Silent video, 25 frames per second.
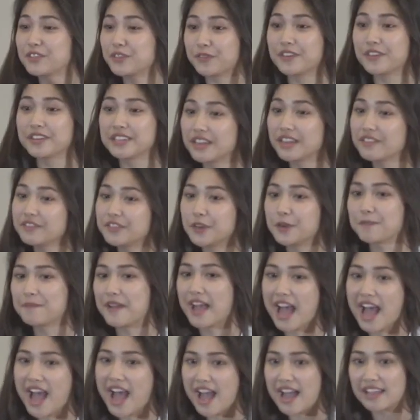to forgive your
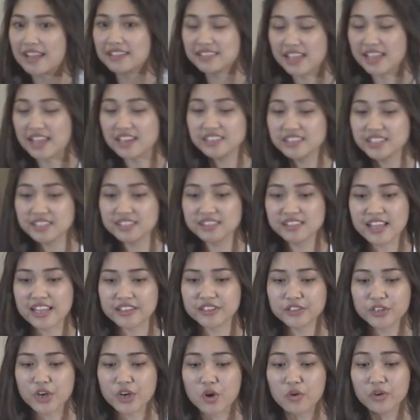past and just
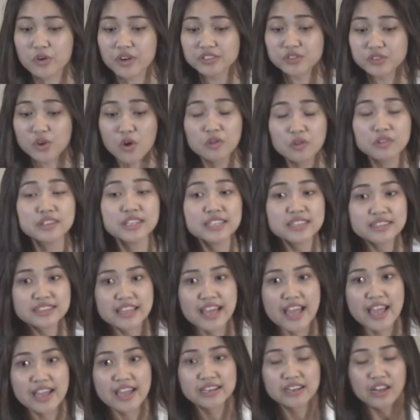let go, because only
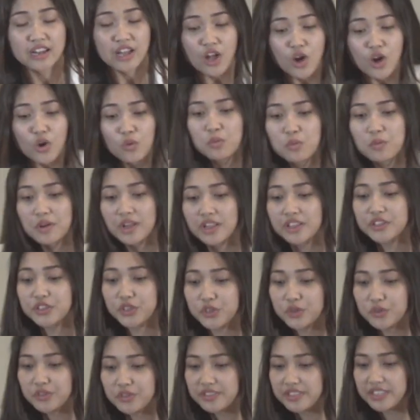then will
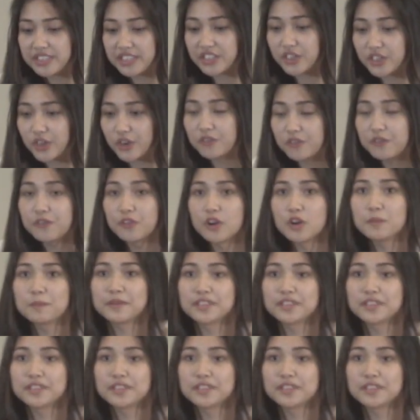you see your full